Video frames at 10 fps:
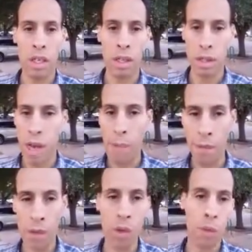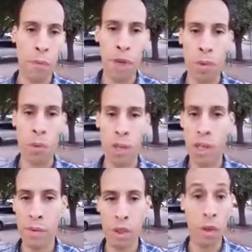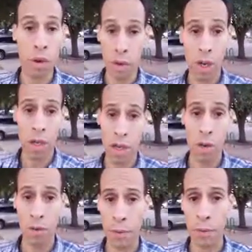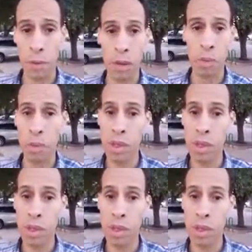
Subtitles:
stop this whole thing, whatever's going on in Area 51.